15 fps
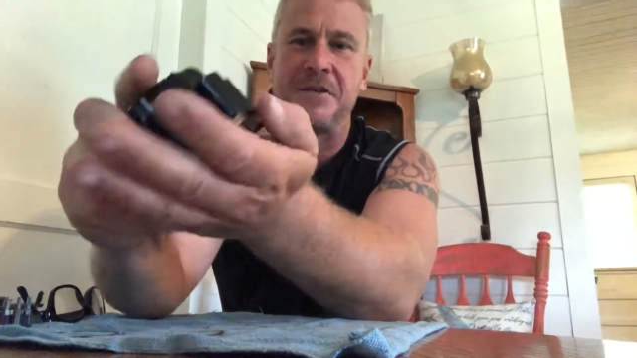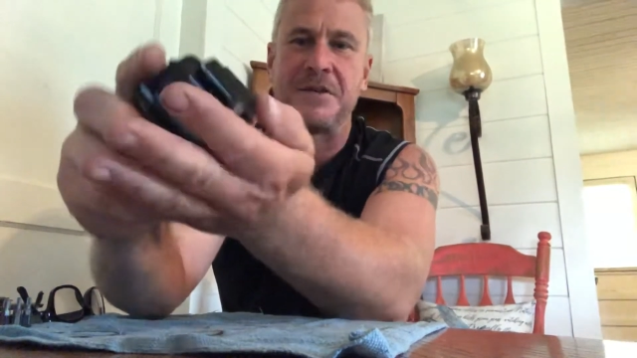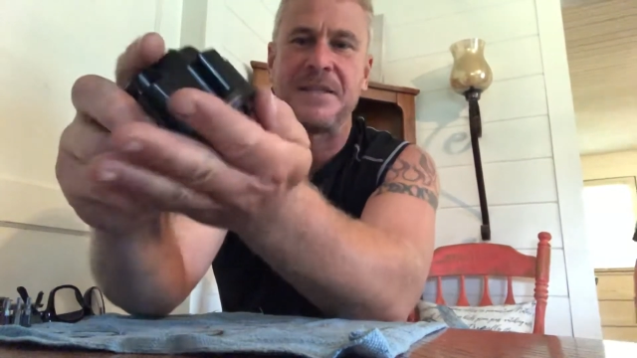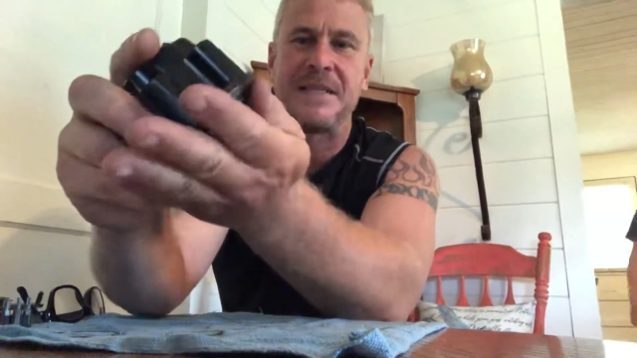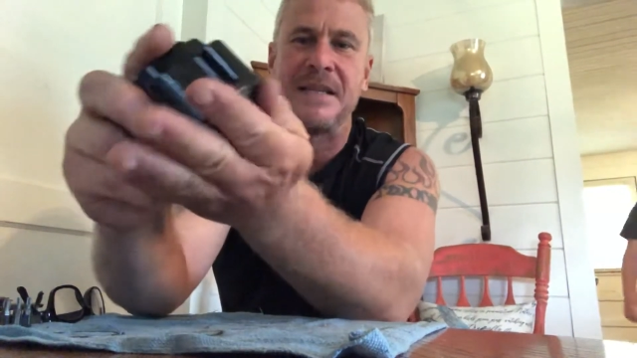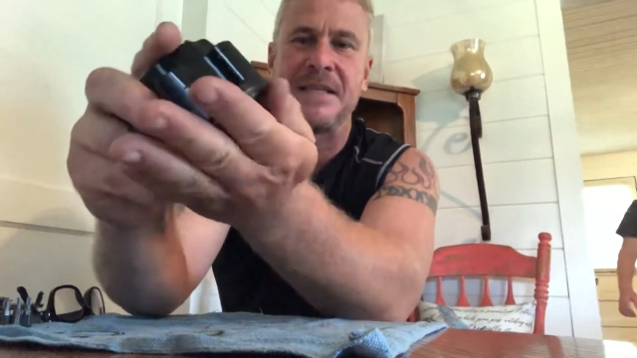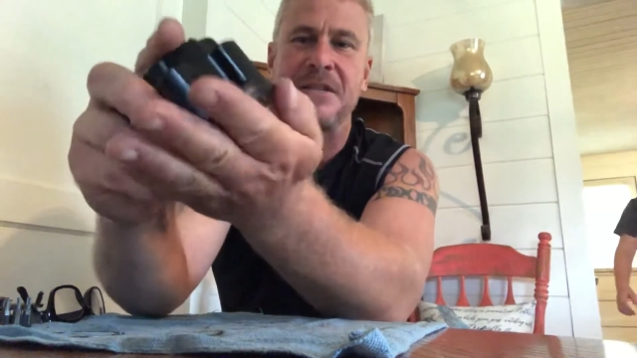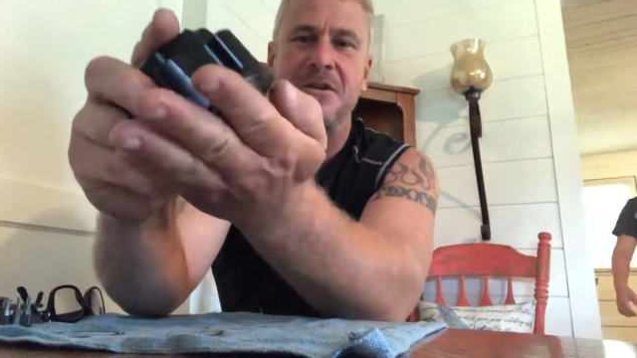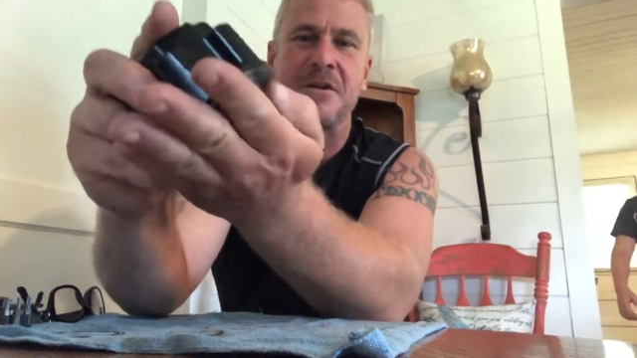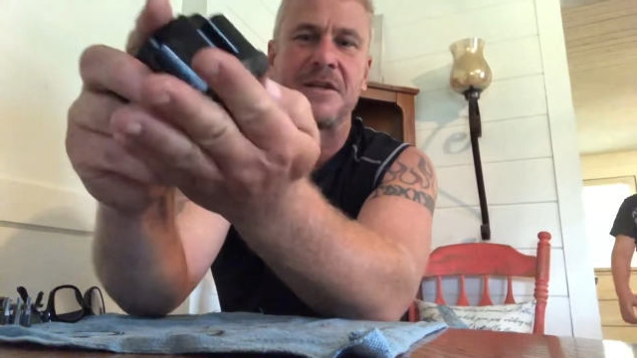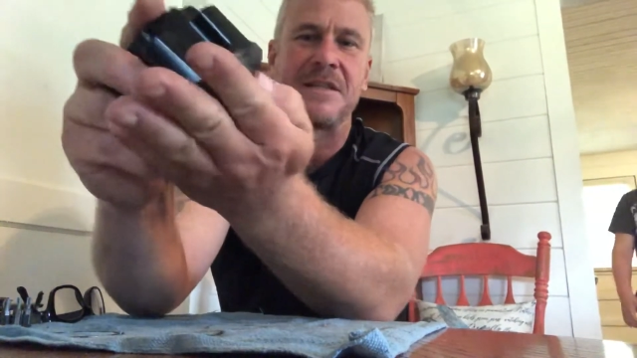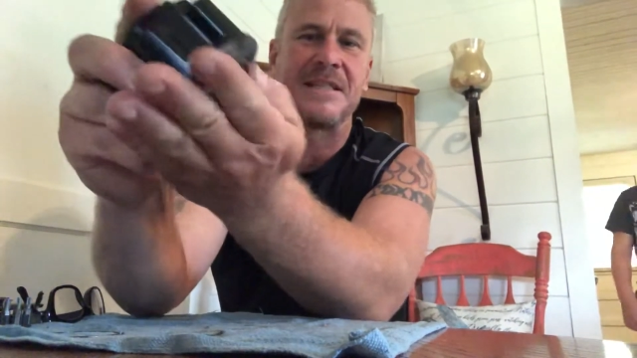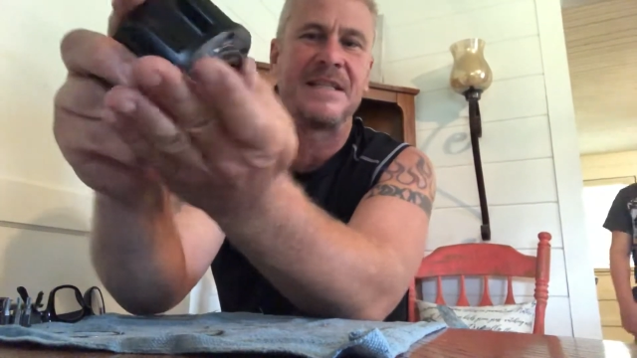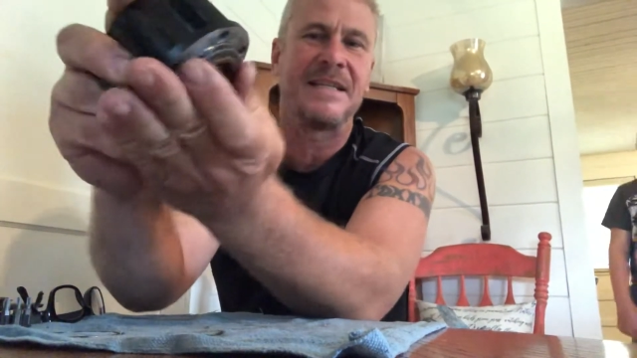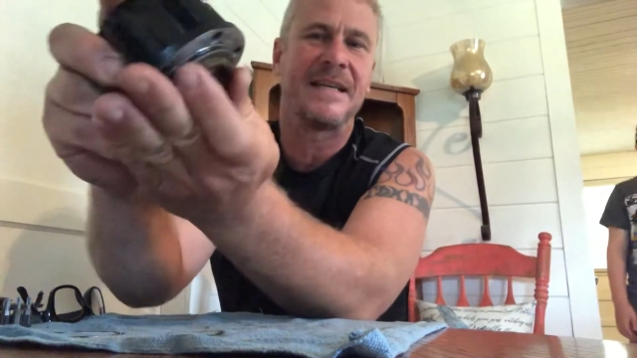see it start to
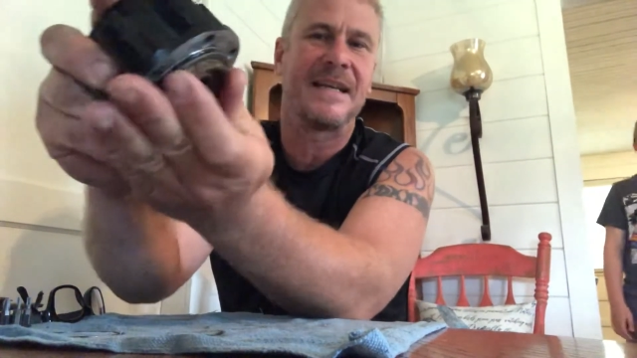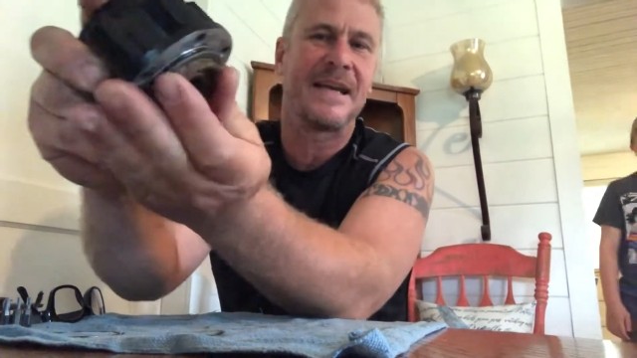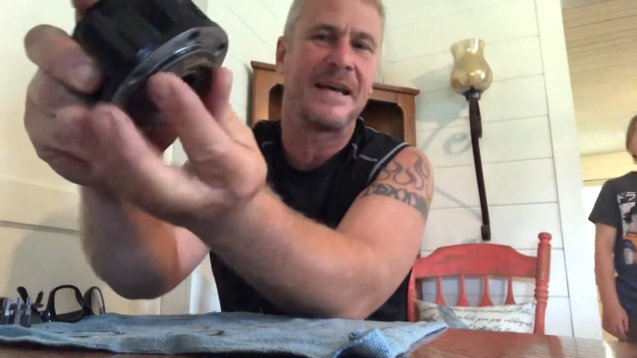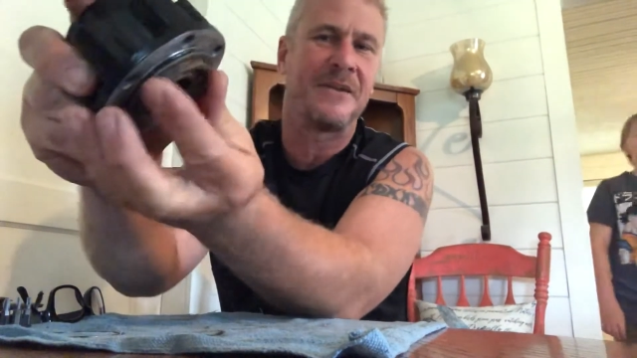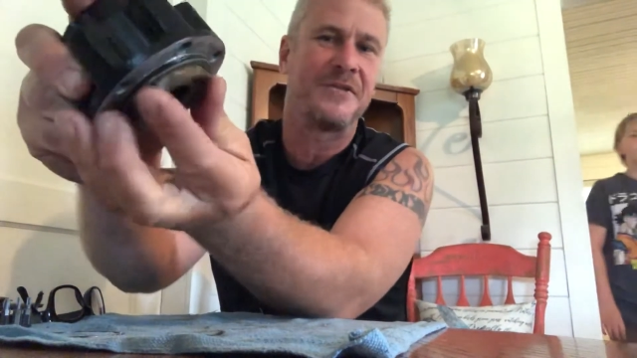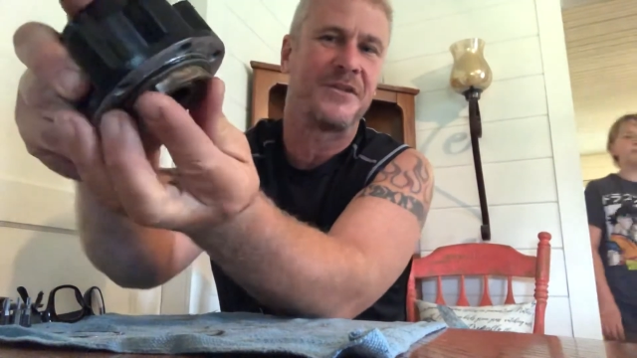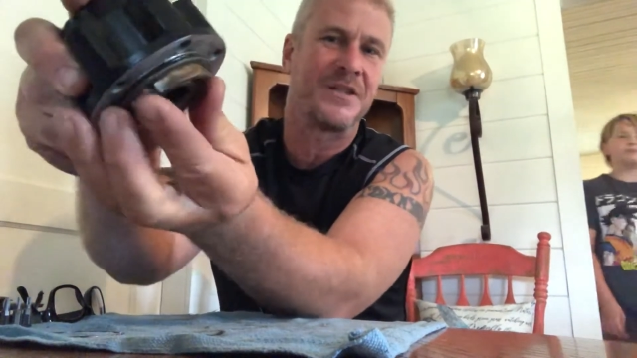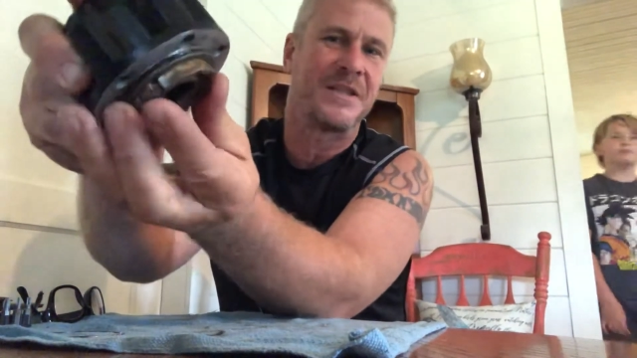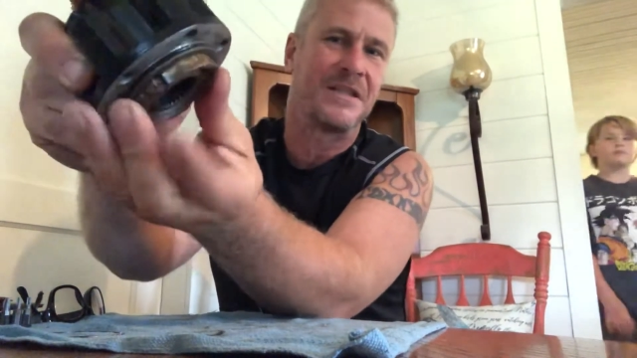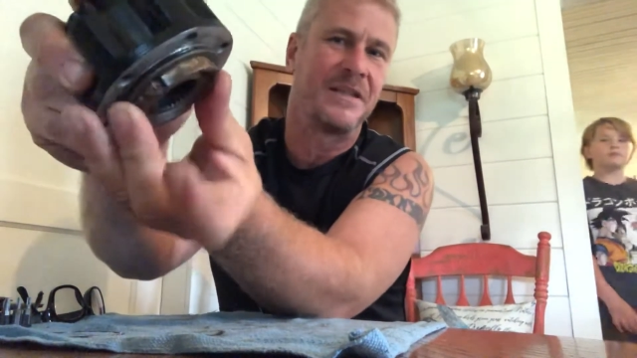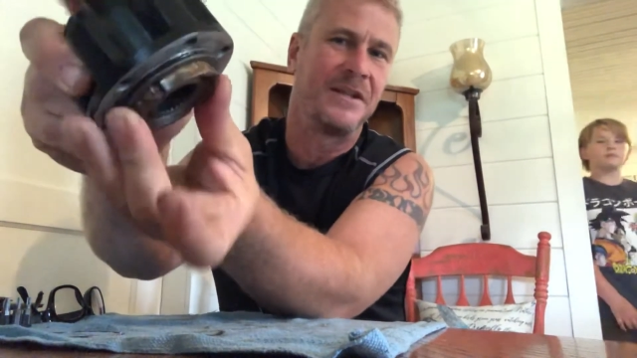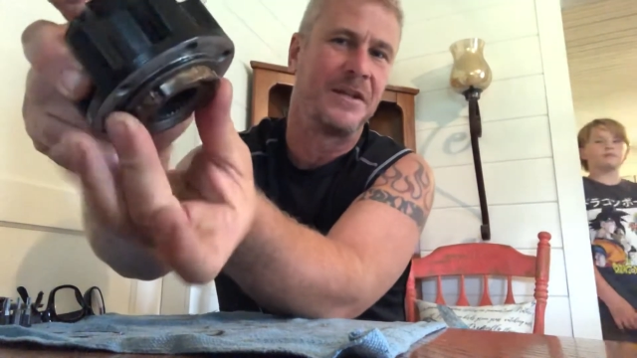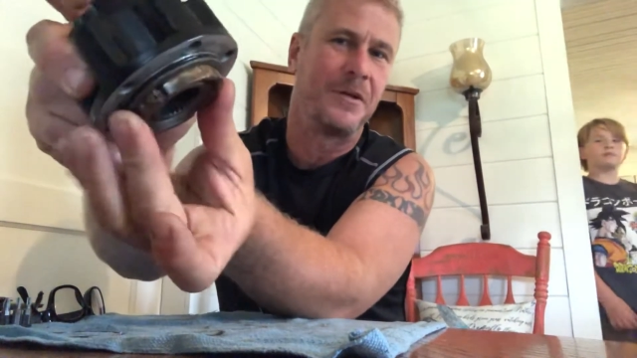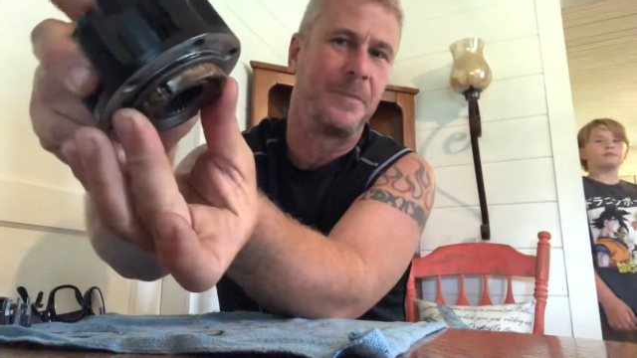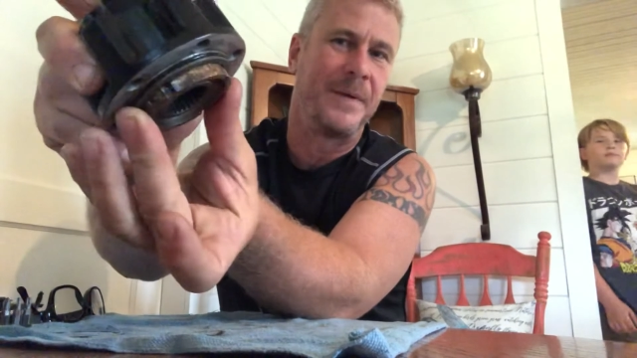stick out just a
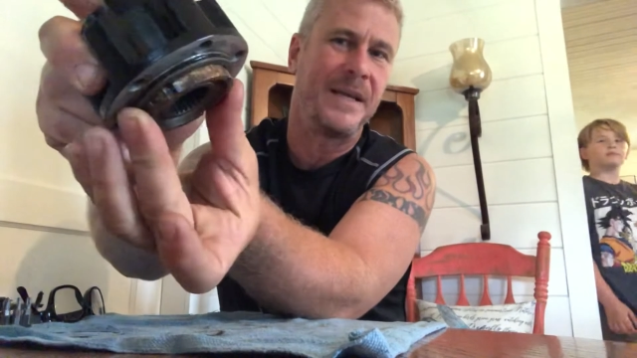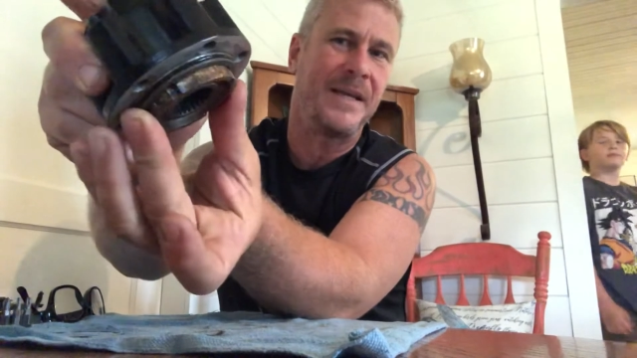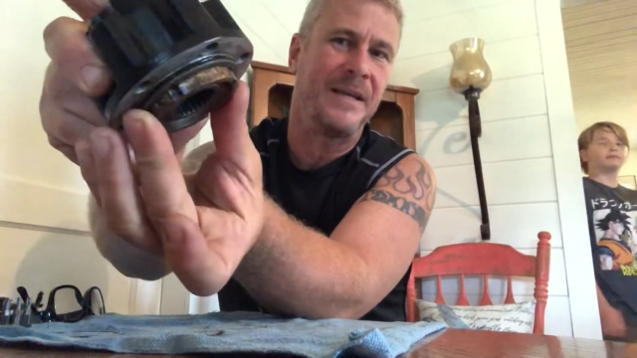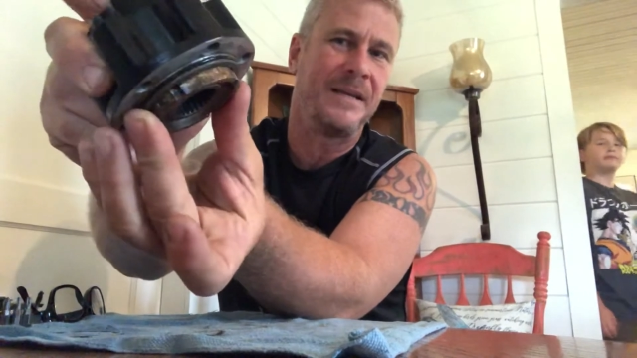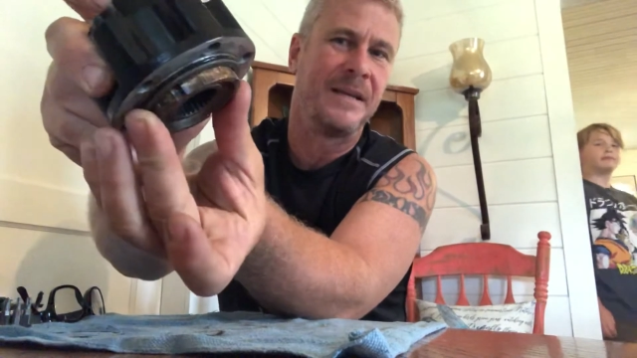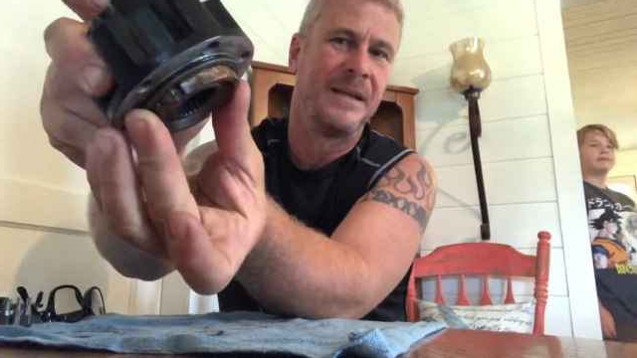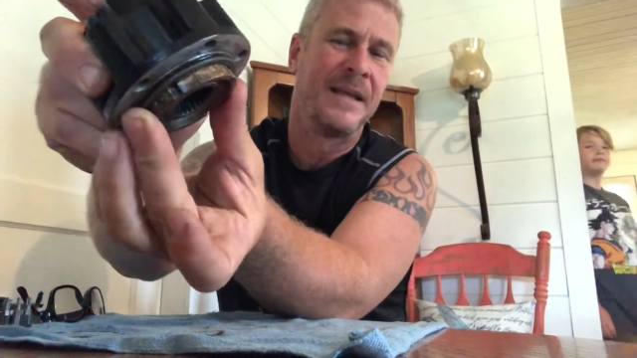little bit,